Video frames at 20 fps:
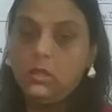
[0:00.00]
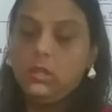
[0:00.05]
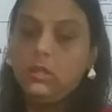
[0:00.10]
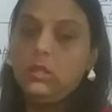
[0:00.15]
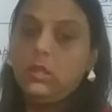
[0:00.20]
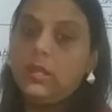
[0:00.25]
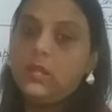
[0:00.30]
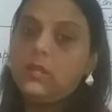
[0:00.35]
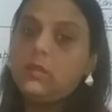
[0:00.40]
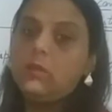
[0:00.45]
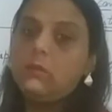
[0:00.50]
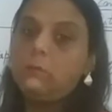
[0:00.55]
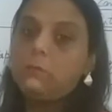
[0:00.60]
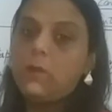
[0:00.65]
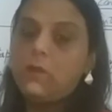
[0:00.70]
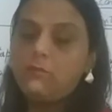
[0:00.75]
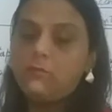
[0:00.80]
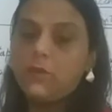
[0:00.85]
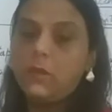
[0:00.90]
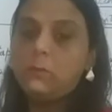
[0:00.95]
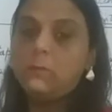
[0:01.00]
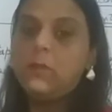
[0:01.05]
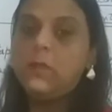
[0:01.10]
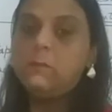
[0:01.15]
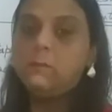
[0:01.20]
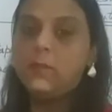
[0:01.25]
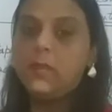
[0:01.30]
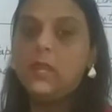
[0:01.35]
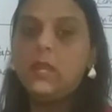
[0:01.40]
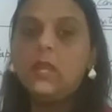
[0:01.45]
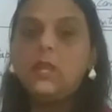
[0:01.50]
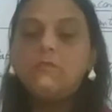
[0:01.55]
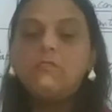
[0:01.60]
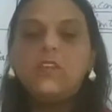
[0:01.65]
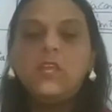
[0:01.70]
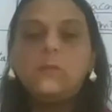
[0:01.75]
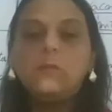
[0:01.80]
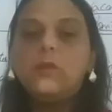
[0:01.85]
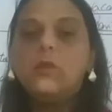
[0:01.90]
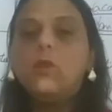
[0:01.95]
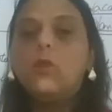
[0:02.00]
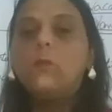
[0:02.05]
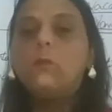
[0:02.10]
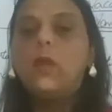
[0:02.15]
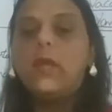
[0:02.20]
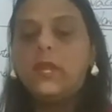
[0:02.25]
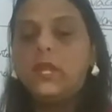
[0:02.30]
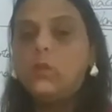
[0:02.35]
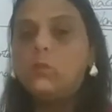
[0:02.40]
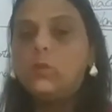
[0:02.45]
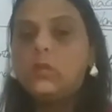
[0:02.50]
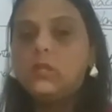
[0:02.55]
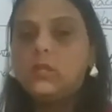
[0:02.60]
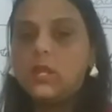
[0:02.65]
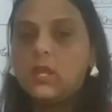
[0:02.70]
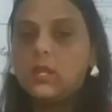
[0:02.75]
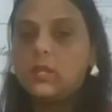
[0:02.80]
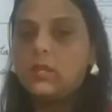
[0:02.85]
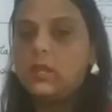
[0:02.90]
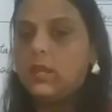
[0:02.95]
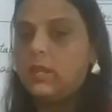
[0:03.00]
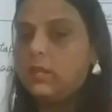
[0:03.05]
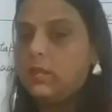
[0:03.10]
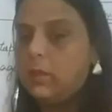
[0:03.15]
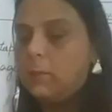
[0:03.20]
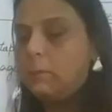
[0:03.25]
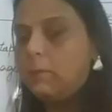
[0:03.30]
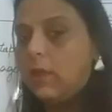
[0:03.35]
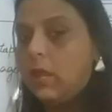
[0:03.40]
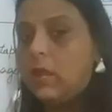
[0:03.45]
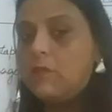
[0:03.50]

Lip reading: like preferably male, female, or anyone can apply.